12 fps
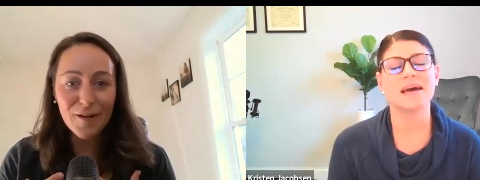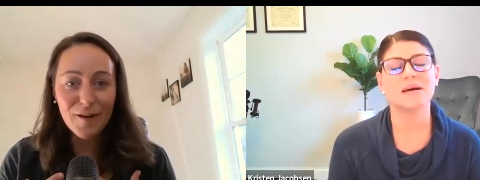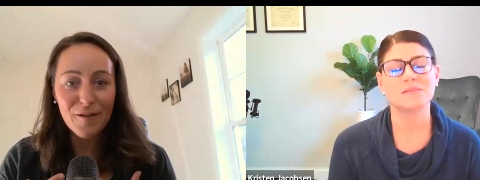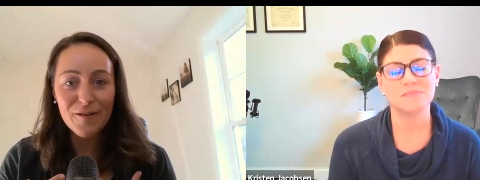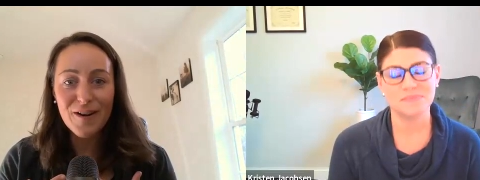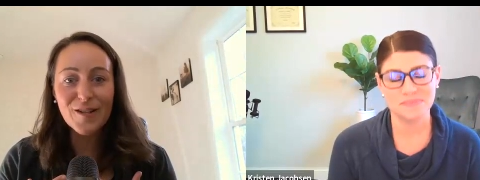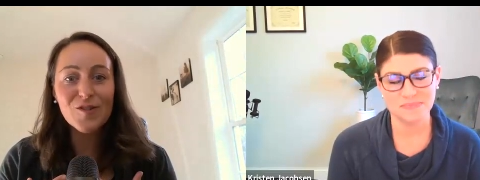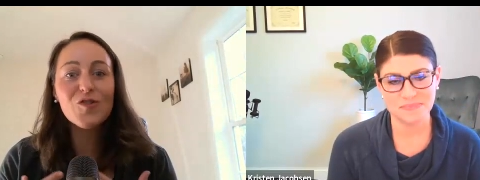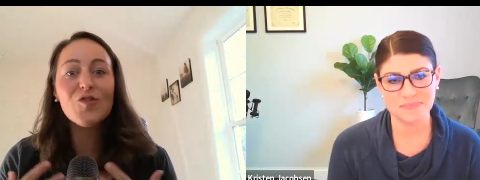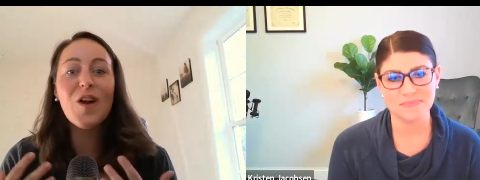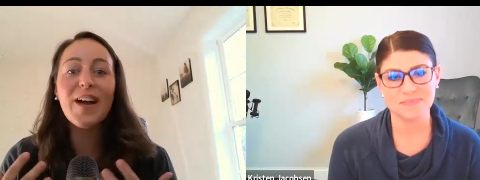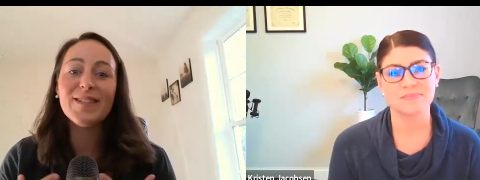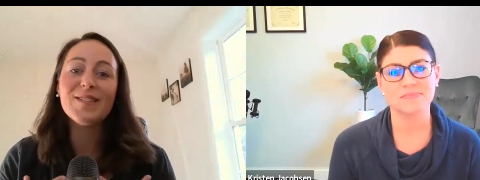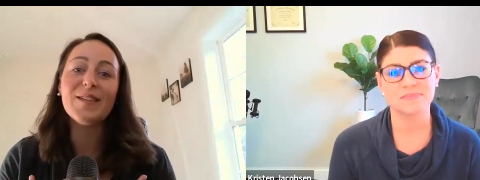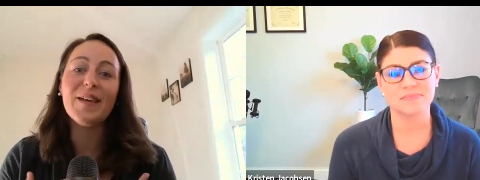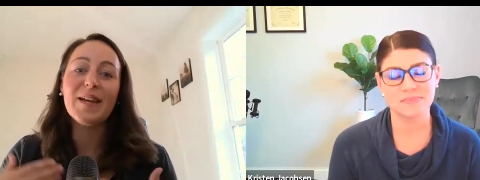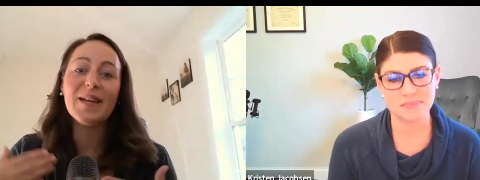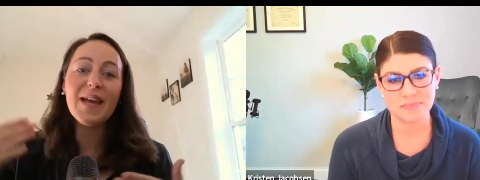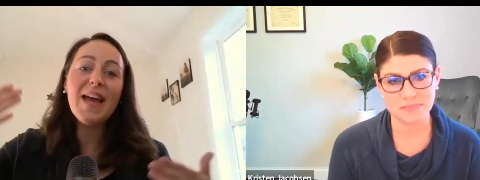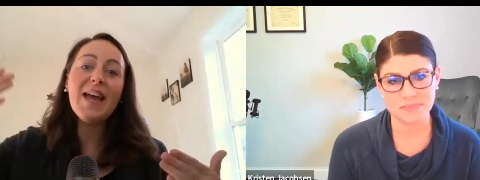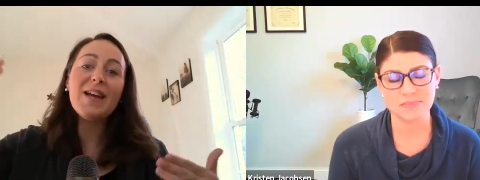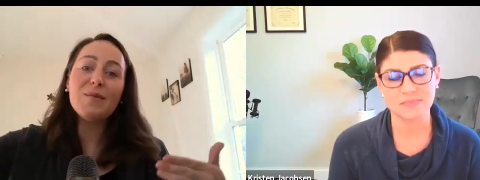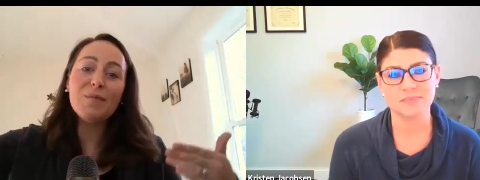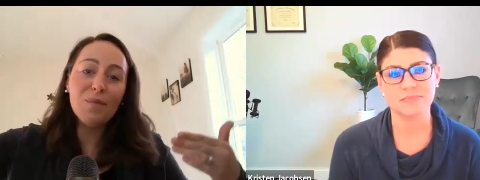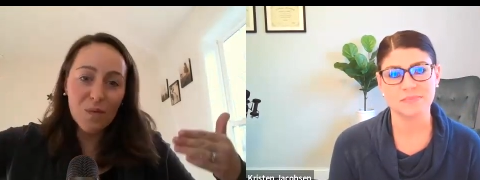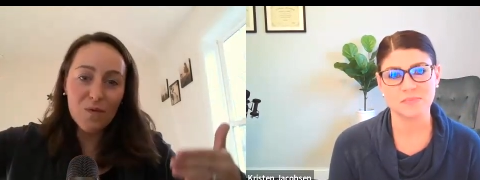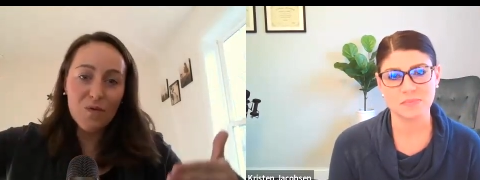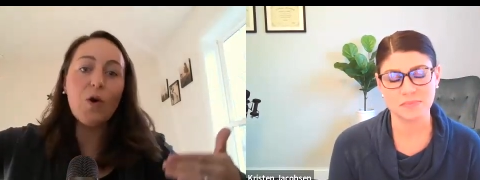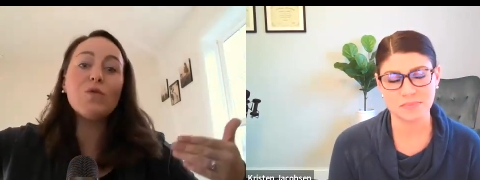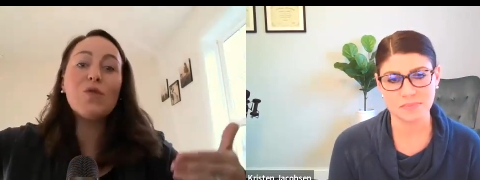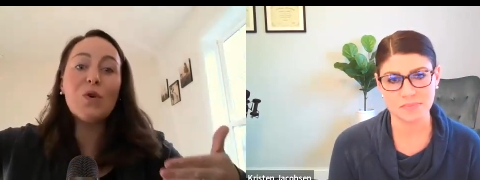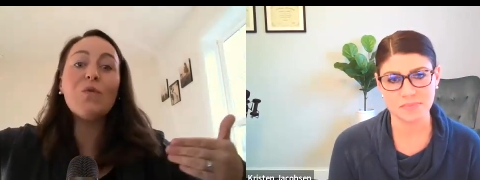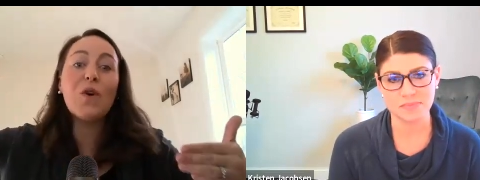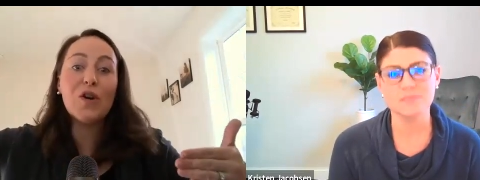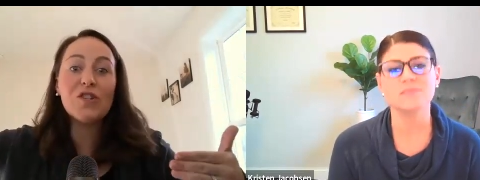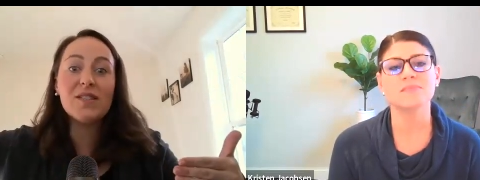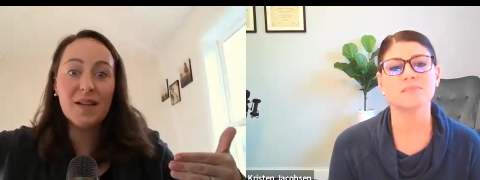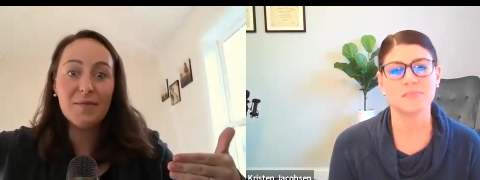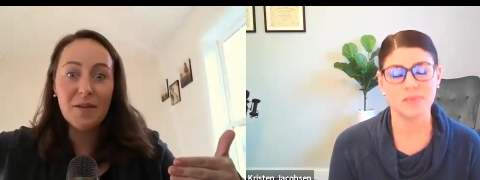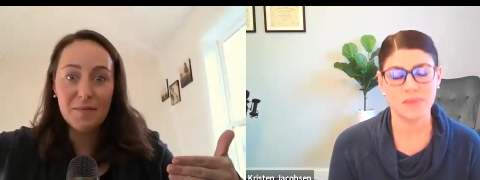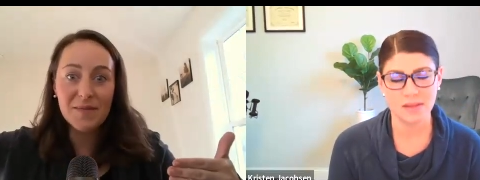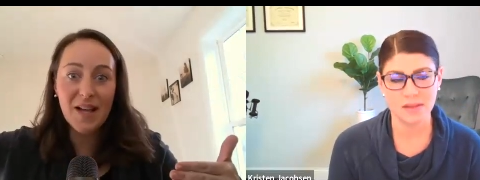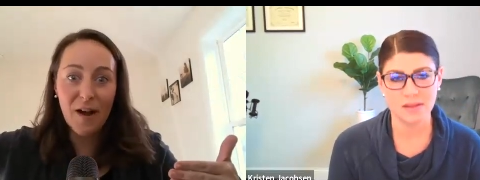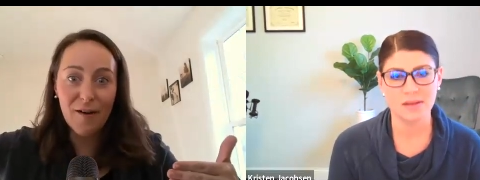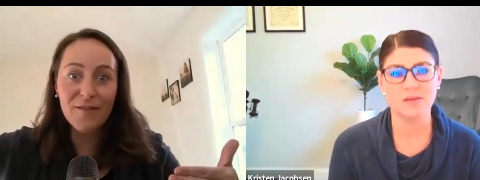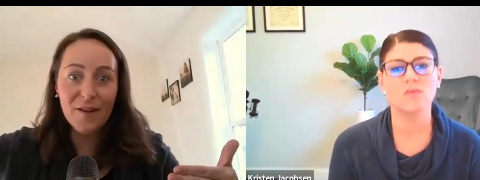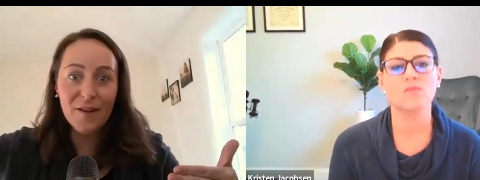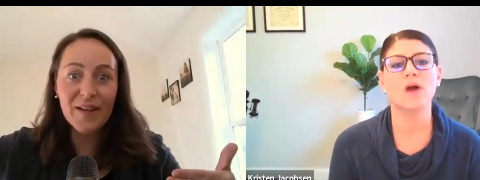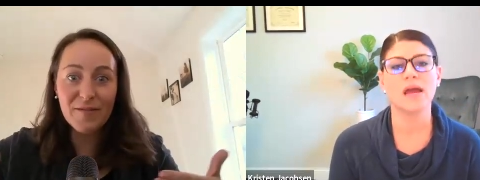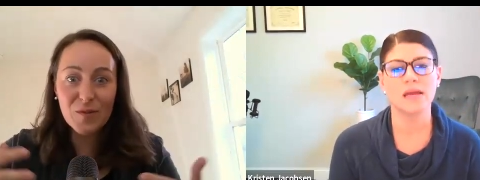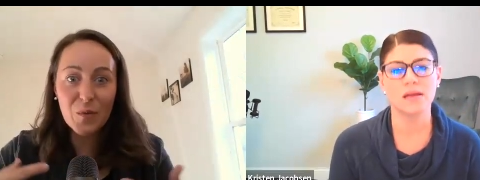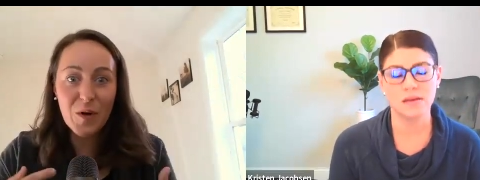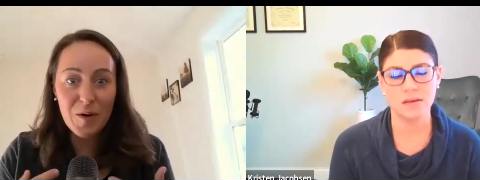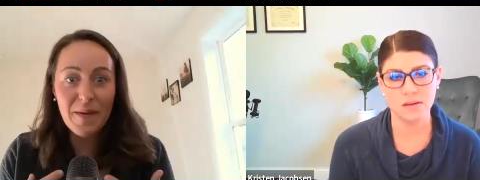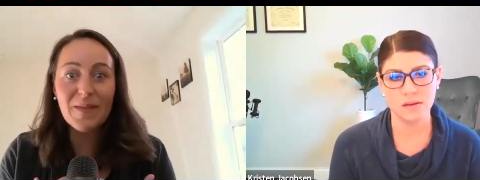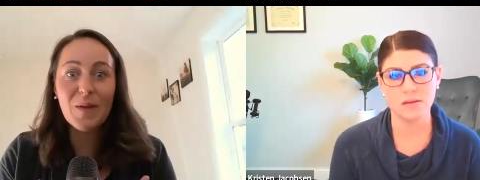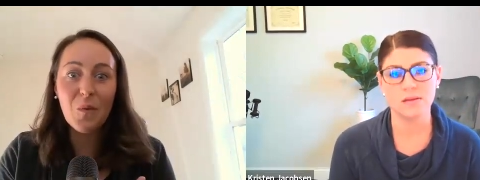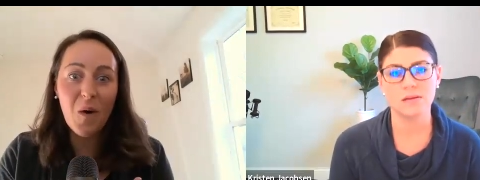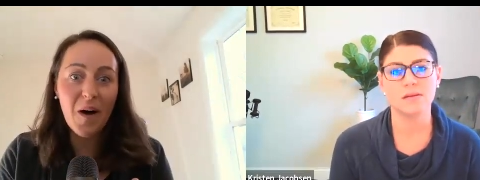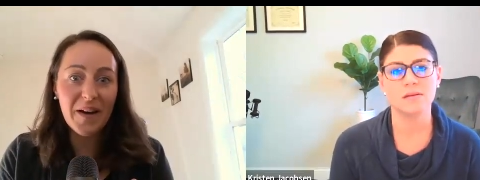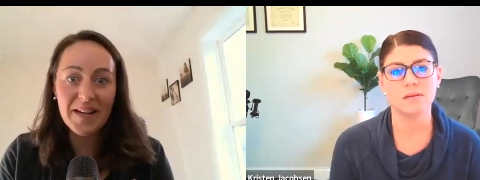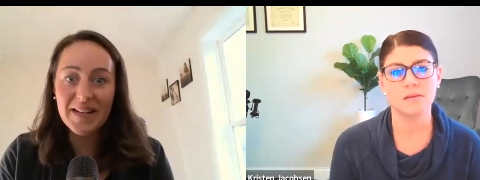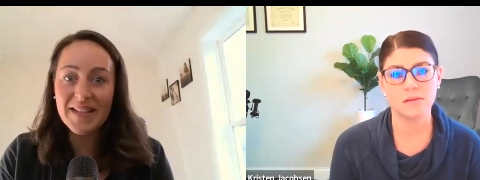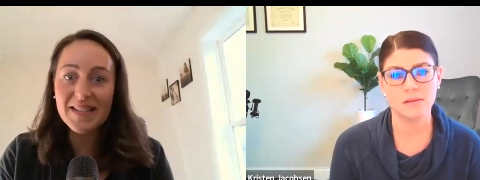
Speaker 1: You yeah. know, they're trying to like grow two versions of themselves. They only right. have to worry about the one. And